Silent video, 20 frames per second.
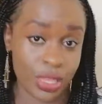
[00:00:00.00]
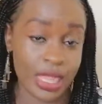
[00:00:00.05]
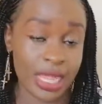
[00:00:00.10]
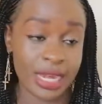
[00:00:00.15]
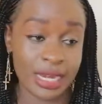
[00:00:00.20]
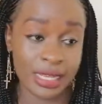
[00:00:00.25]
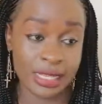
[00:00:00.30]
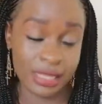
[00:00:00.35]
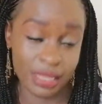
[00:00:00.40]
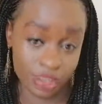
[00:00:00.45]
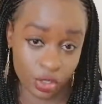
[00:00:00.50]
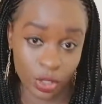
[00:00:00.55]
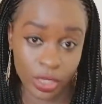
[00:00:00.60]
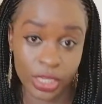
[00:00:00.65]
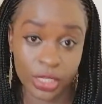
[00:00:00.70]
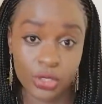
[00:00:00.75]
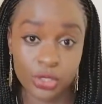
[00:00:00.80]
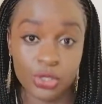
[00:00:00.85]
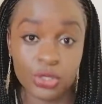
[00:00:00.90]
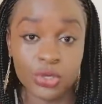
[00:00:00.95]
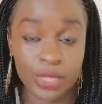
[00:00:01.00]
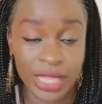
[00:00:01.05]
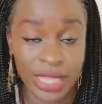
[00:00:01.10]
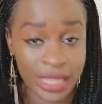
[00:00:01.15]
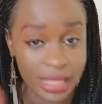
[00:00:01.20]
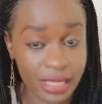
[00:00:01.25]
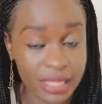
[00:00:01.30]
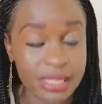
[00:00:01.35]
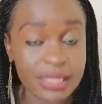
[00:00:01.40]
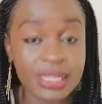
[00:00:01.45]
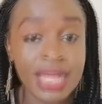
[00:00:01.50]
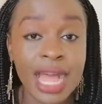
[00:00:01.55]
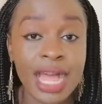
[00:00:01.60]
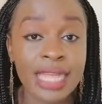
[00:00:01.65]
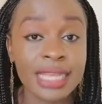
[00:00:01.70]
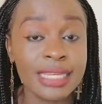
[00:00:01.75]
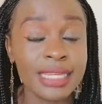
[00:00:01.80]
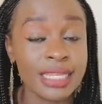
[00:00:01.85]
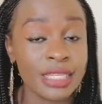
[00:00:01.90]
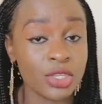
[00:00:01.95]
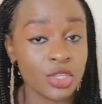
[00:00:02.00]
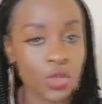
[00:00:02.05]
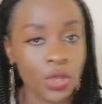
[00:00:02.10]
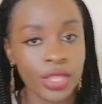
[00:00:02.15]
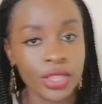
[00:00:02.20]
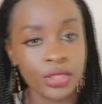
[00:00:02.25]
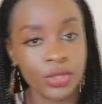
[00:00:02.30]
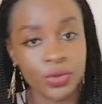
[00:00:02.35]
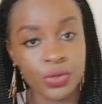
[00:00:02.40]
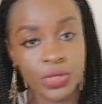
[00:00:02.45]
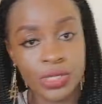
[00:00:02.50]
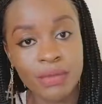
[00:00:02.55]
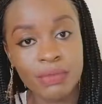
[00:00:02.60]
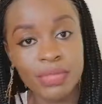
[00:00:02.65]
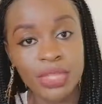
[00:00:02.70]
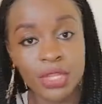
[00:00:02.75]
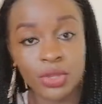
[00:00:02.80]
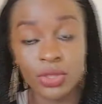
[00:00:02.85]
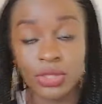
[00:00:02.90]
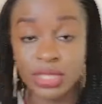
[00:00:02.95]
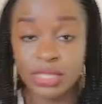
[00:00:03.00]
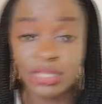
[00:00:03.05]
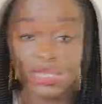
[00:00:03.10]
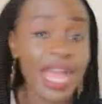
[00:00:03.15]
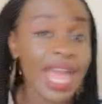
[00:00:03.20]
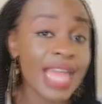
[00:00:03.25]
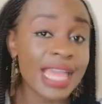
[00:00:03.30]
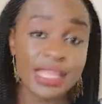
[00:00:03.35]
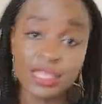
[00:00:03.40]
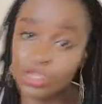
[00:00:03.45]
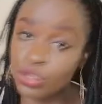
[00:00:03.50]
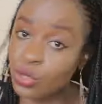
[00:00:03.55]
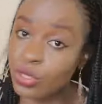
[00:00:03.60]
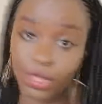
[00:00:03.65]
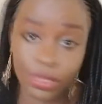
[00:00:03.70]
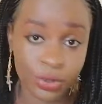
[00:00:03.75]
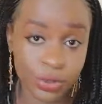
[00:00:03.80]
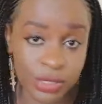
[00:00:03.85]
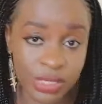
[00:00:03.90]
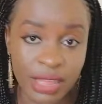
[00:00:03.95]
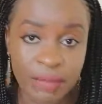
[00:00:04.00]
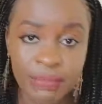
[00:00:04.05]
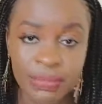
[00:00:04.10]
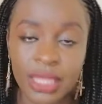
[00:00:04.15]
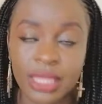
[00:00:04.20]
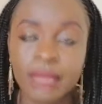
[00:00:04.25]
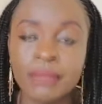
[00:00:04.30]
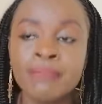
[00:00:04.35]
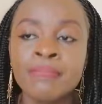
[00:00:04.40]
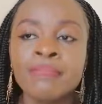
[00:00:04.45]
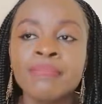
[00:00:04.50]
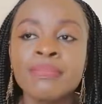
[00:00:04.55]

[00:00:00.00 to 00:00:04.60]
that this girl is going through something, or this guy is going through something.